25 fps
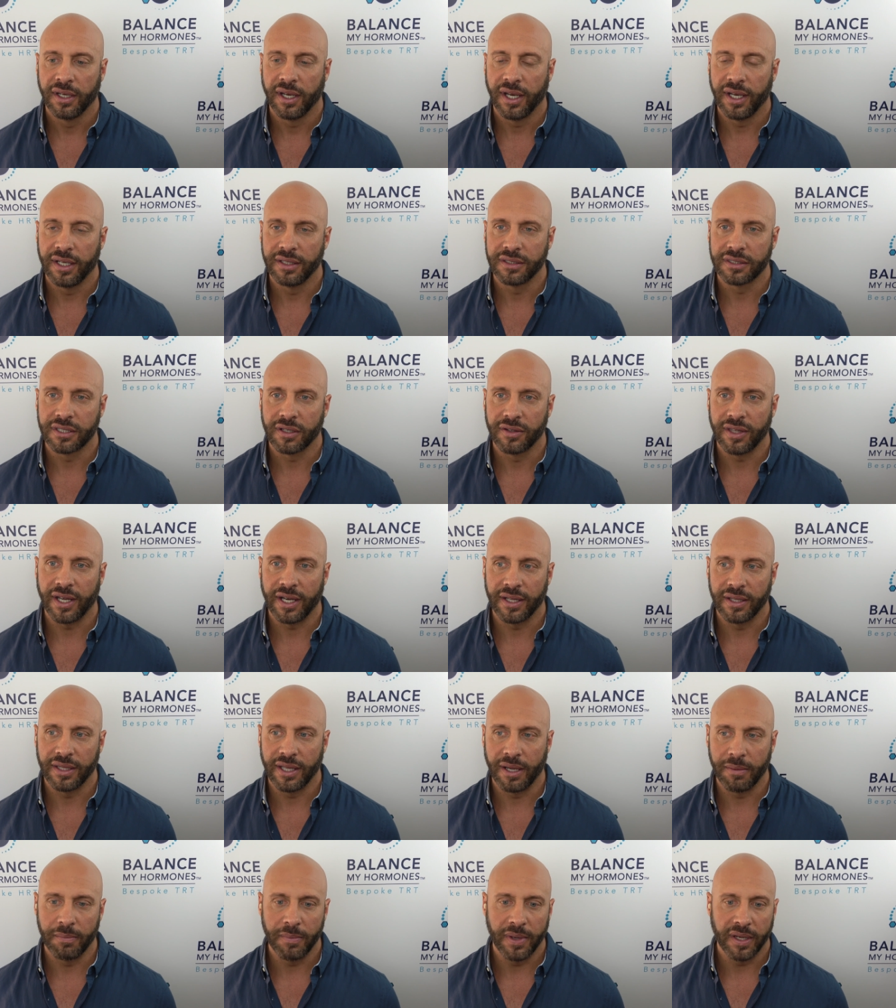And so that,
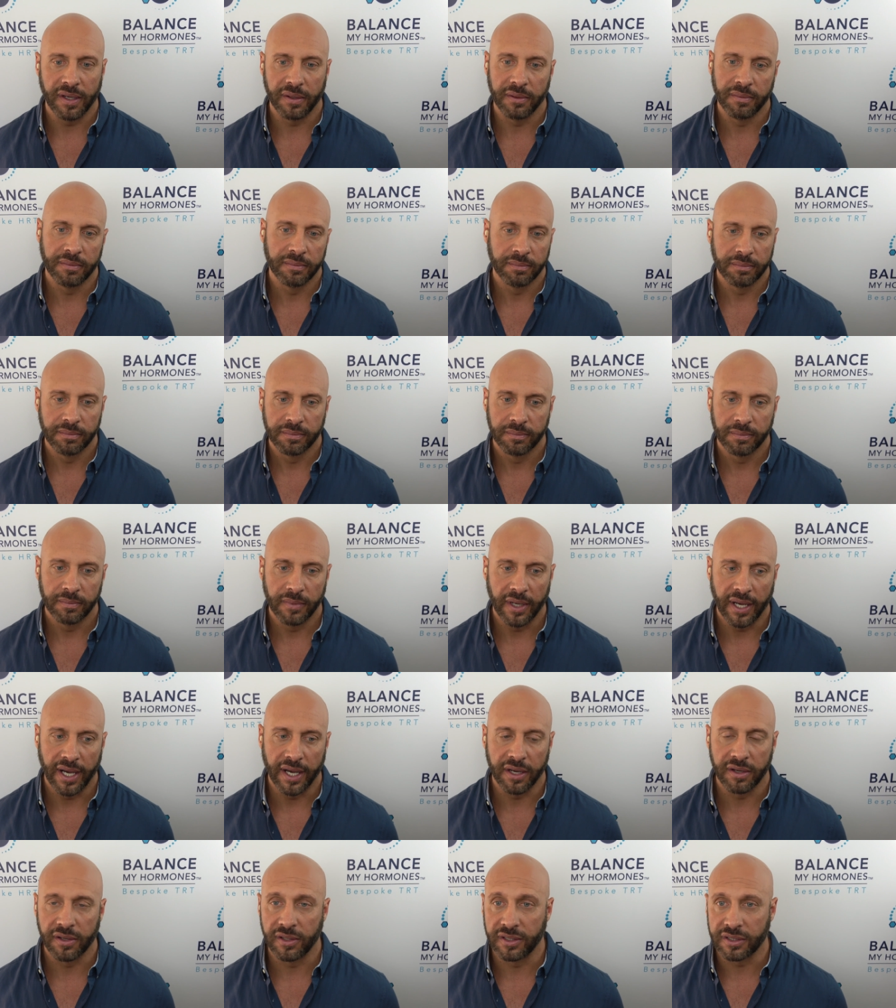that may,
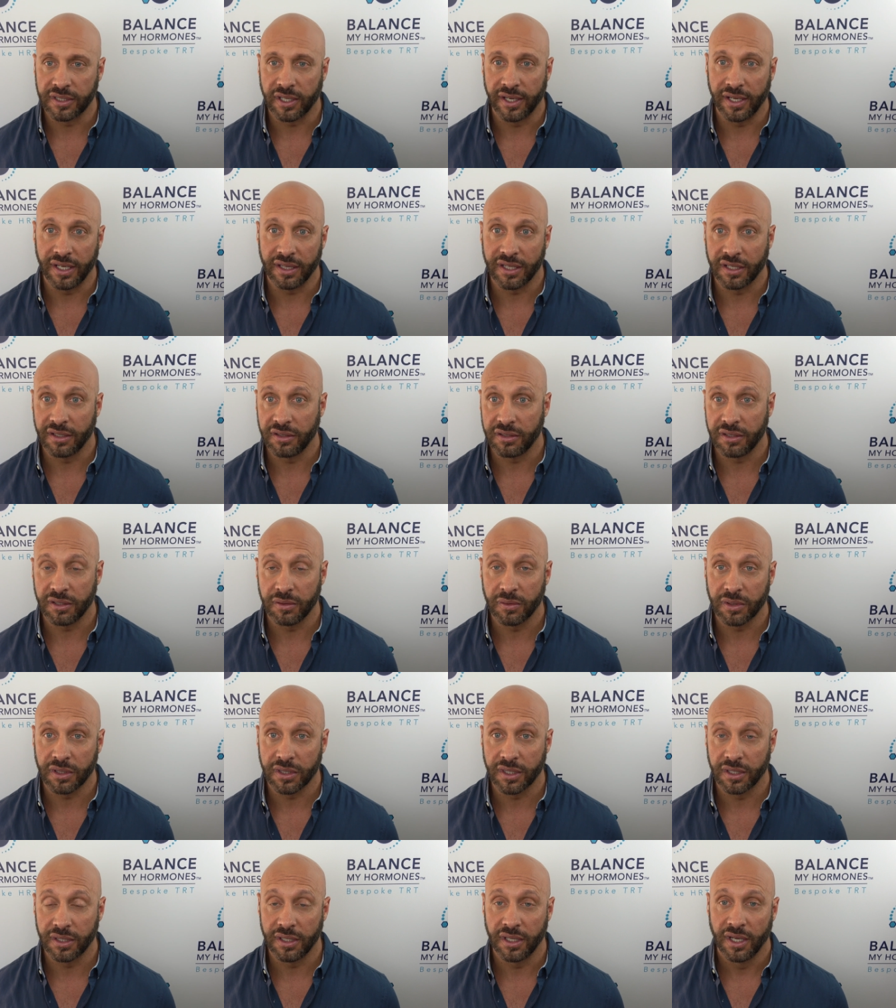I don't know, is there anything to do
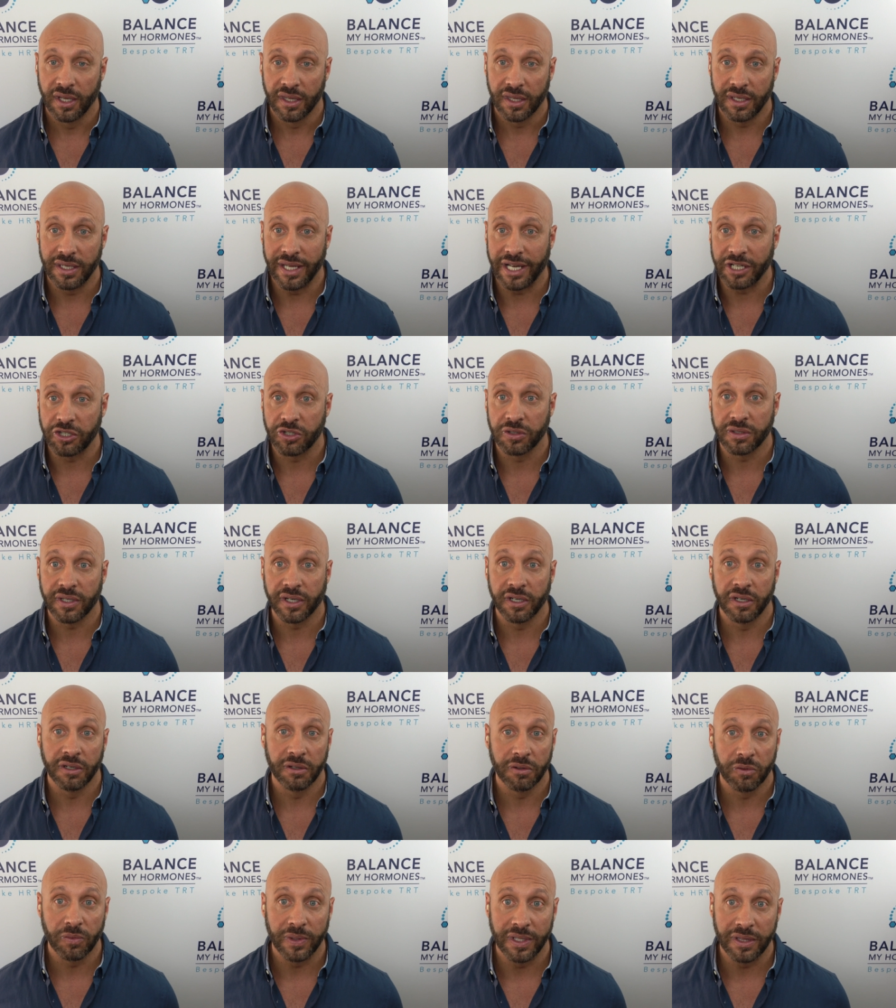with the, the natural
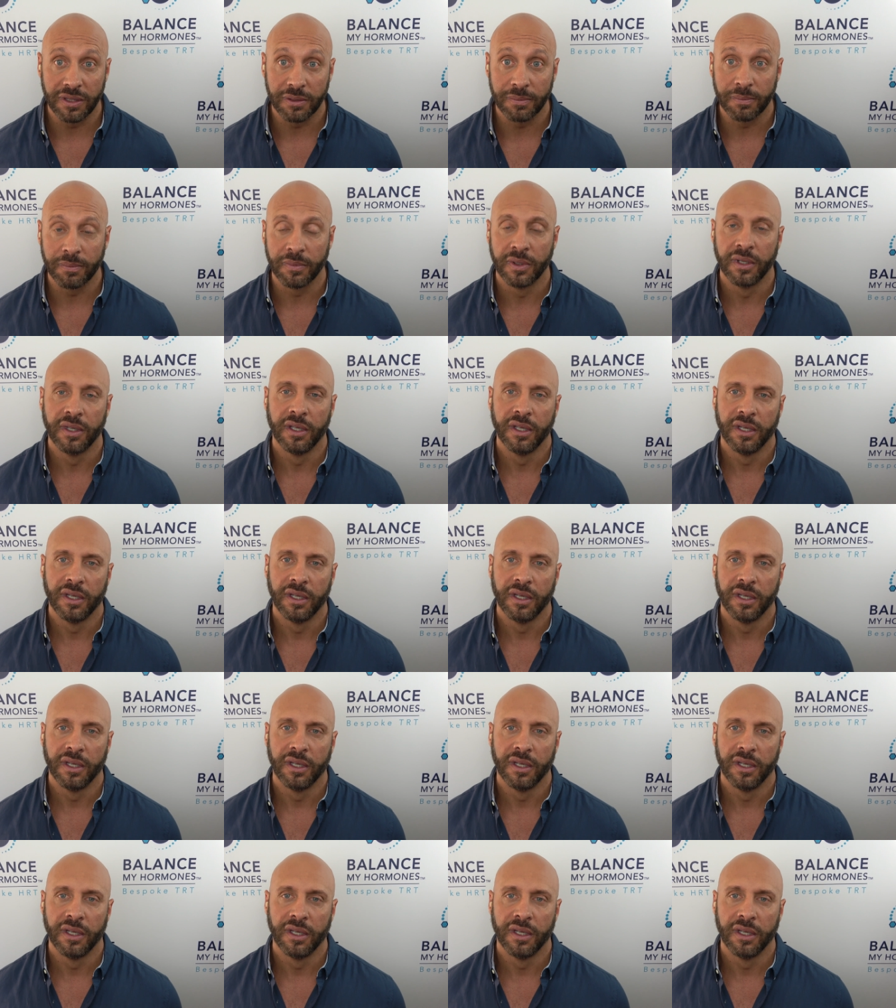diurnal rhythm?